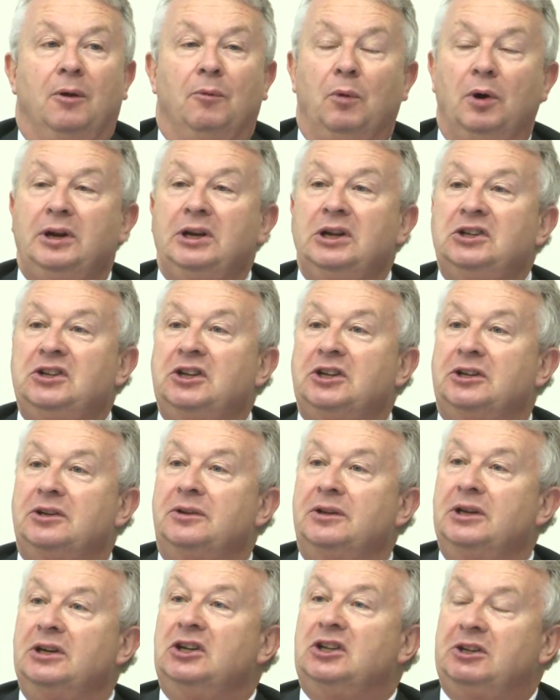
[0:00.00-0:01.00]
What is
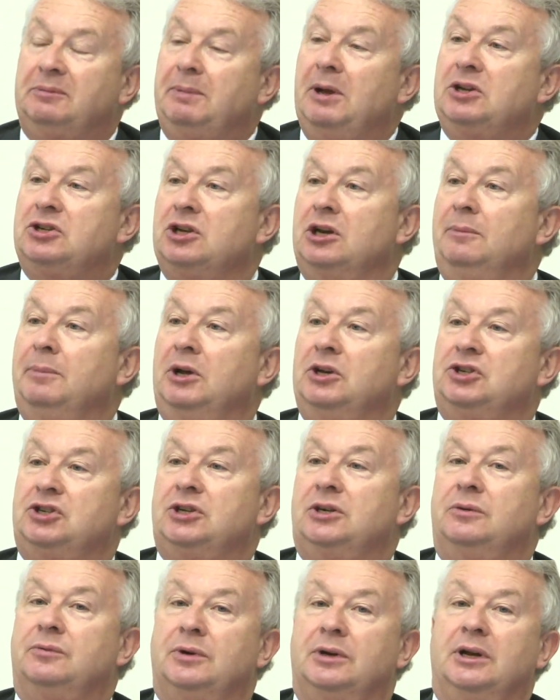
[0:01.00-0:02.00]
it that is special about
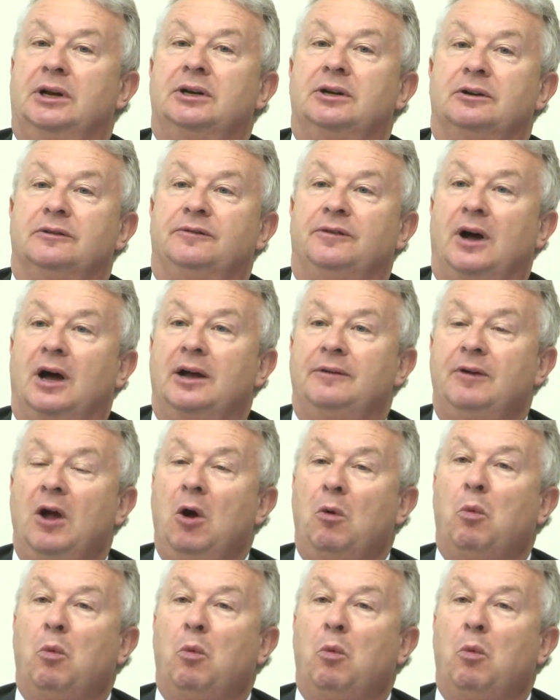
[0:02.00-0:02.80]
children under 5?